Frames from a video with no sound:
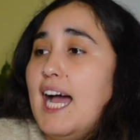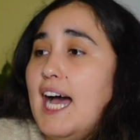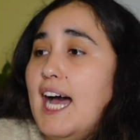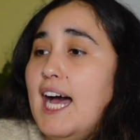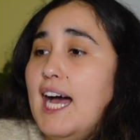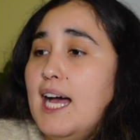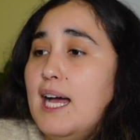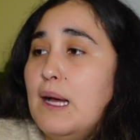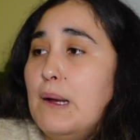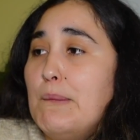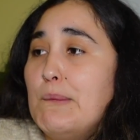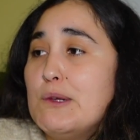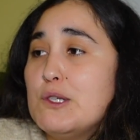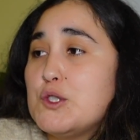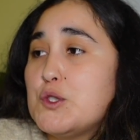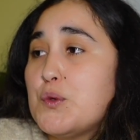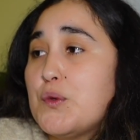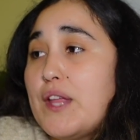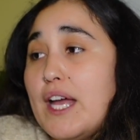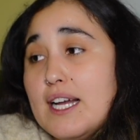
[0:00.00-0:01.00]
Um,
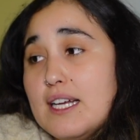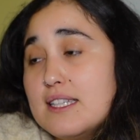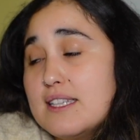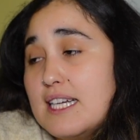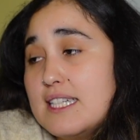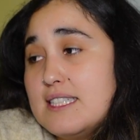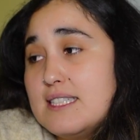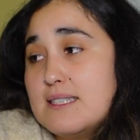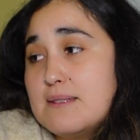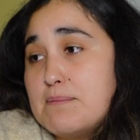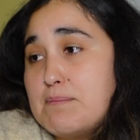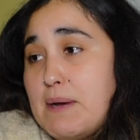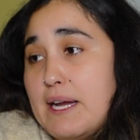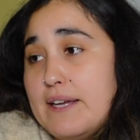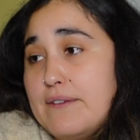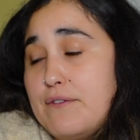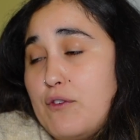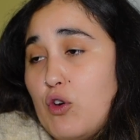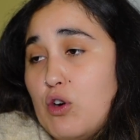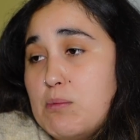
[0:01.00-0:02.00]
so that that's
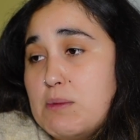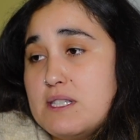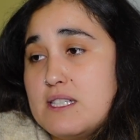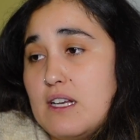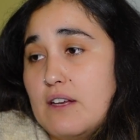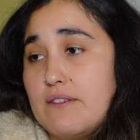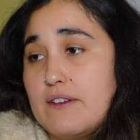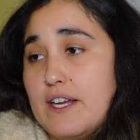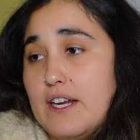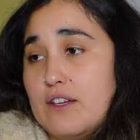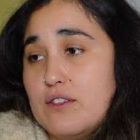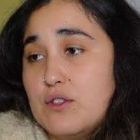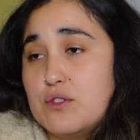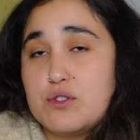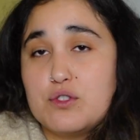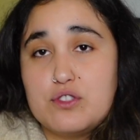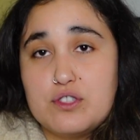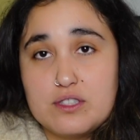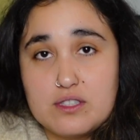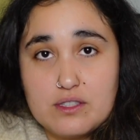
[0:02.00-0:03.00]
my form of self-care. Those
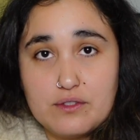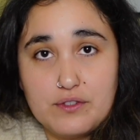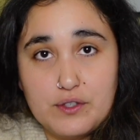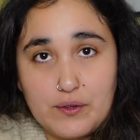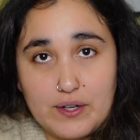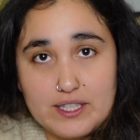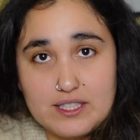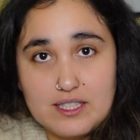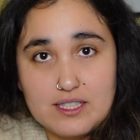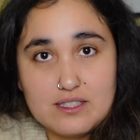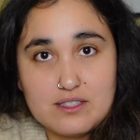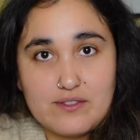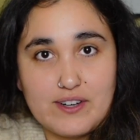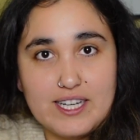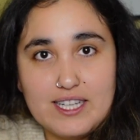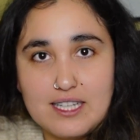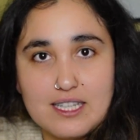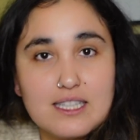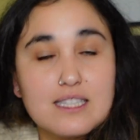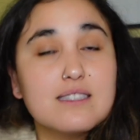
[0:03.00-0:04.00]
are just a few ideas,
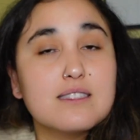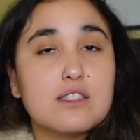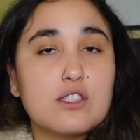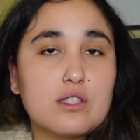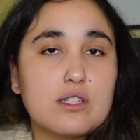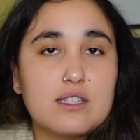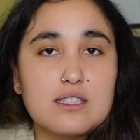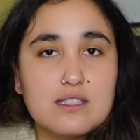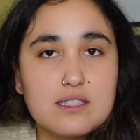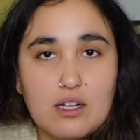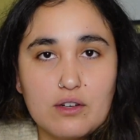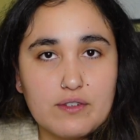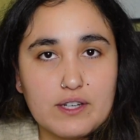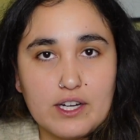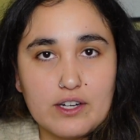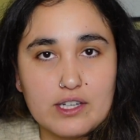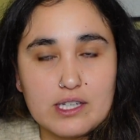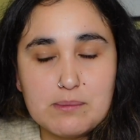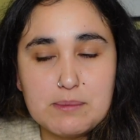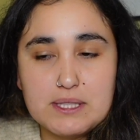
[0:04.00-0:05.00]
right? Because
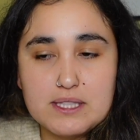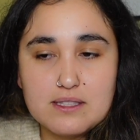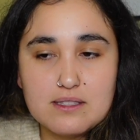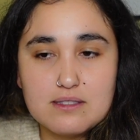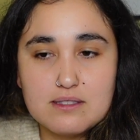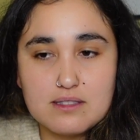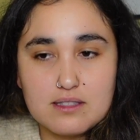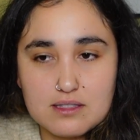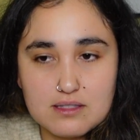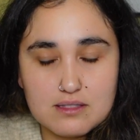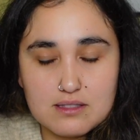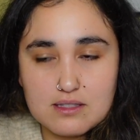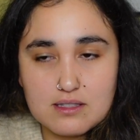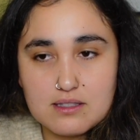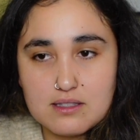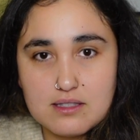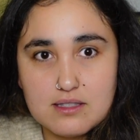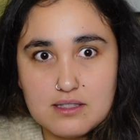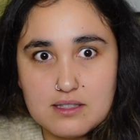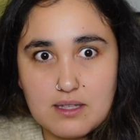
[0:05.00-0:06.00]
self-care can be
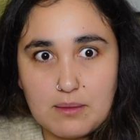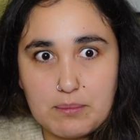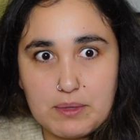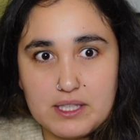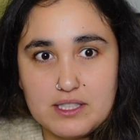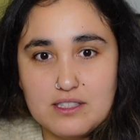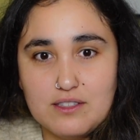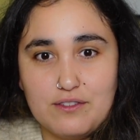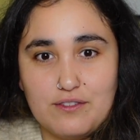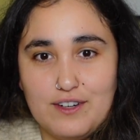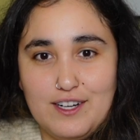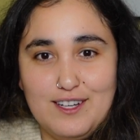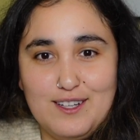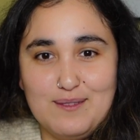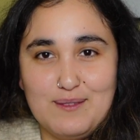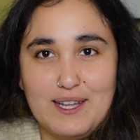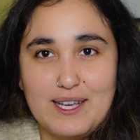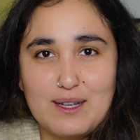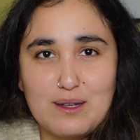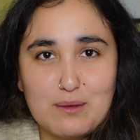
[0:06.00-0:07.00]
something
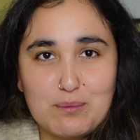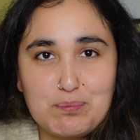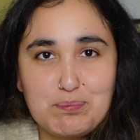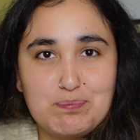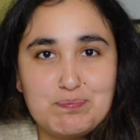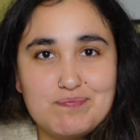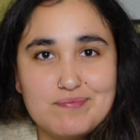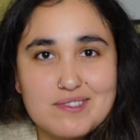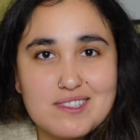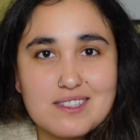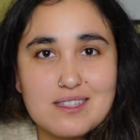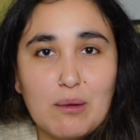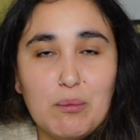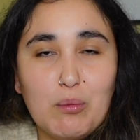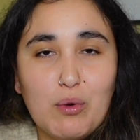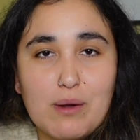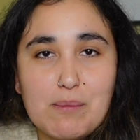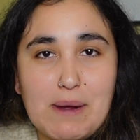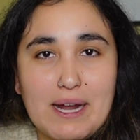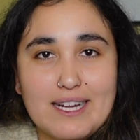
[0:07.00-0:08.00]
different. Like
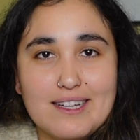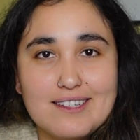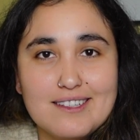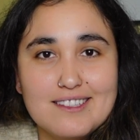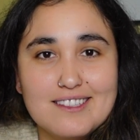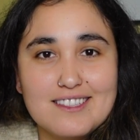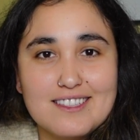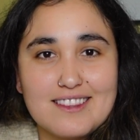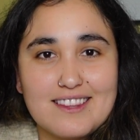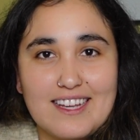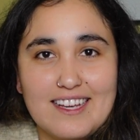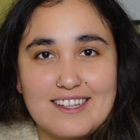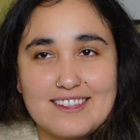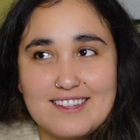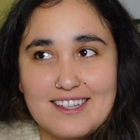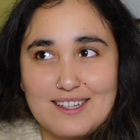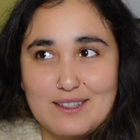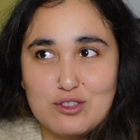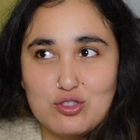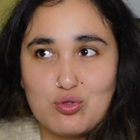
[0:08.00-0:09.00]
someone might think
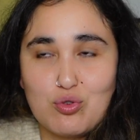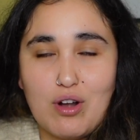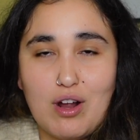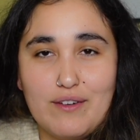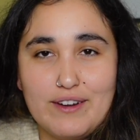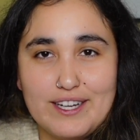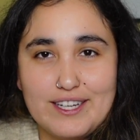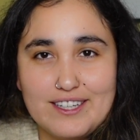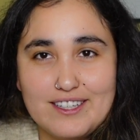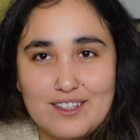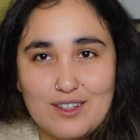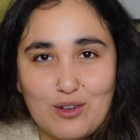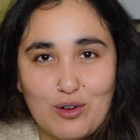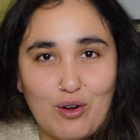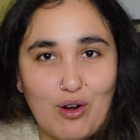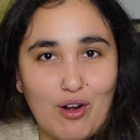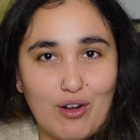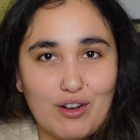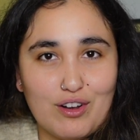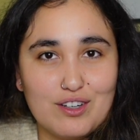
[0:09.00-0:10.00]
that drawing
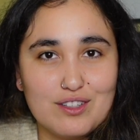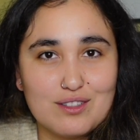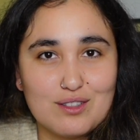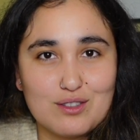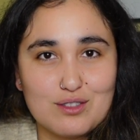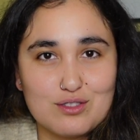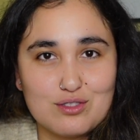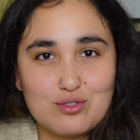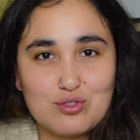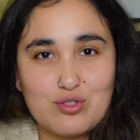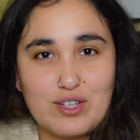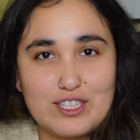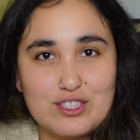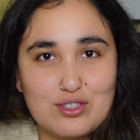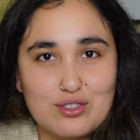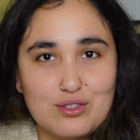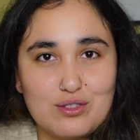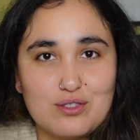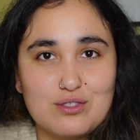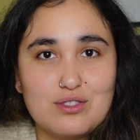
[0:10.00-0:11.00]
or art or trying
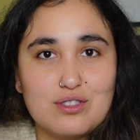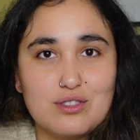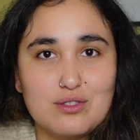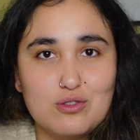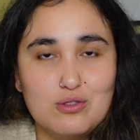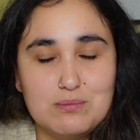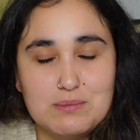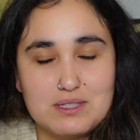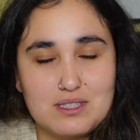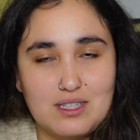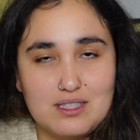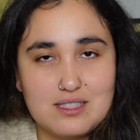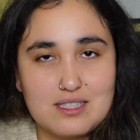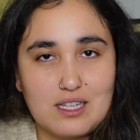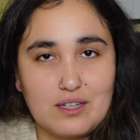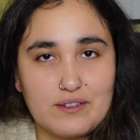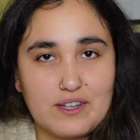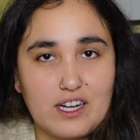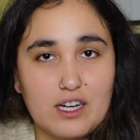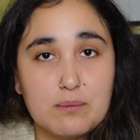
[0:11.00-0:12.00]
to learn to loom is not
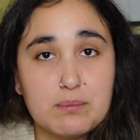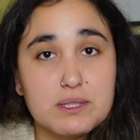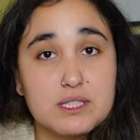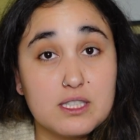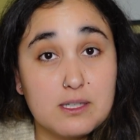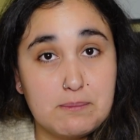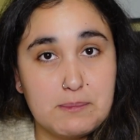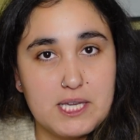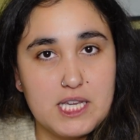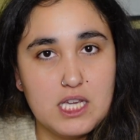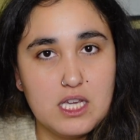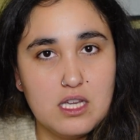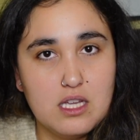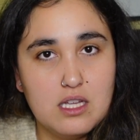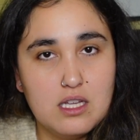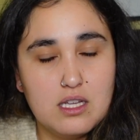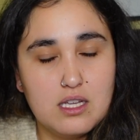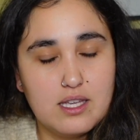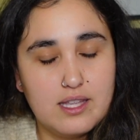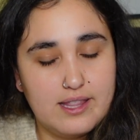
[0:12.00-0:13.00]
self-care, but to me,
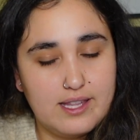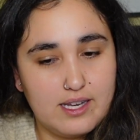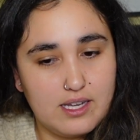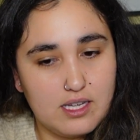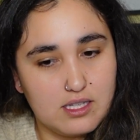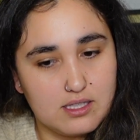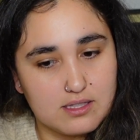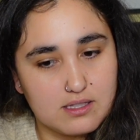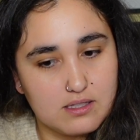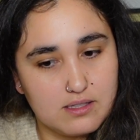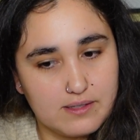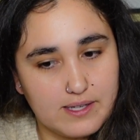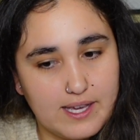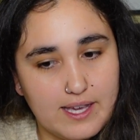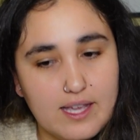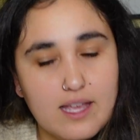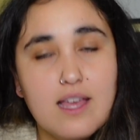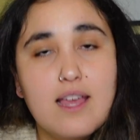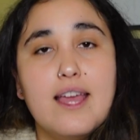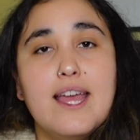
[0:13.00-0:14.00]

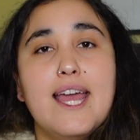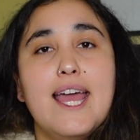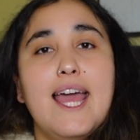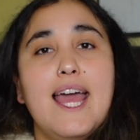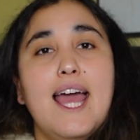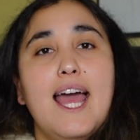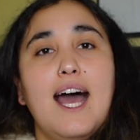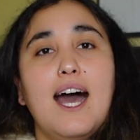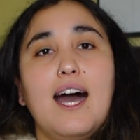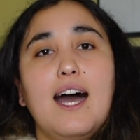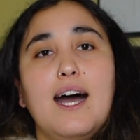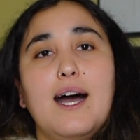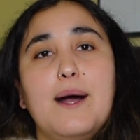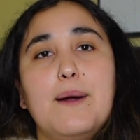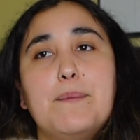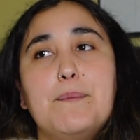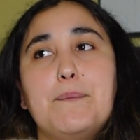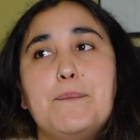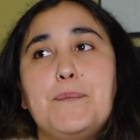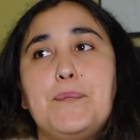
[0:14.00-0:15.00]
okay?
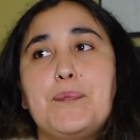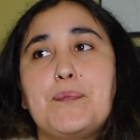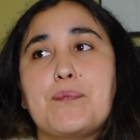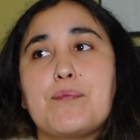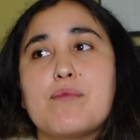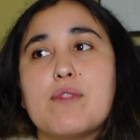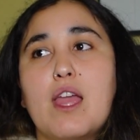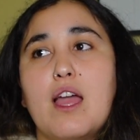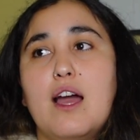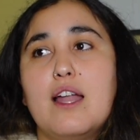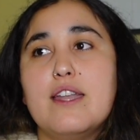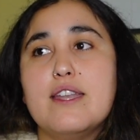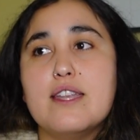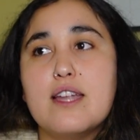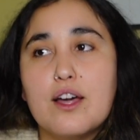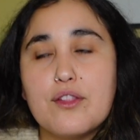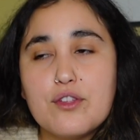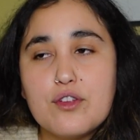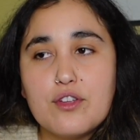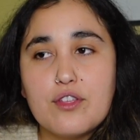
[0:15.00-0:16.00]
Um,
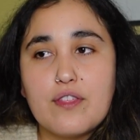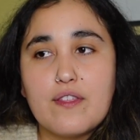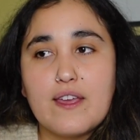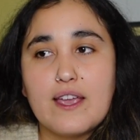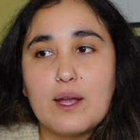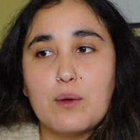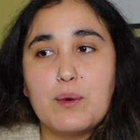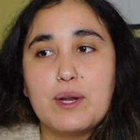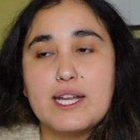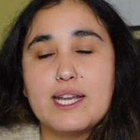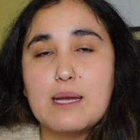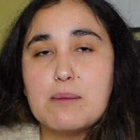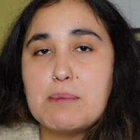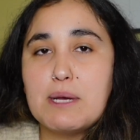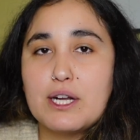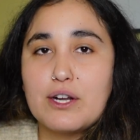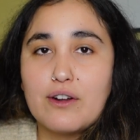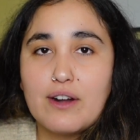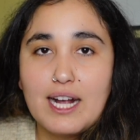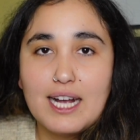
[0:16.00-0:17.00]
another thing I wanna get
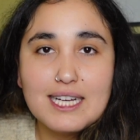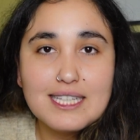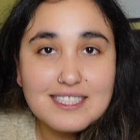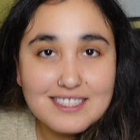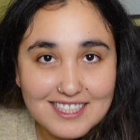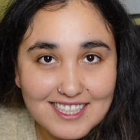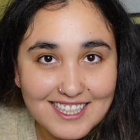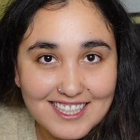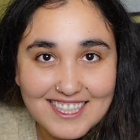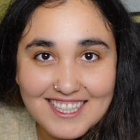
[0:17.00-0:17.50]
better at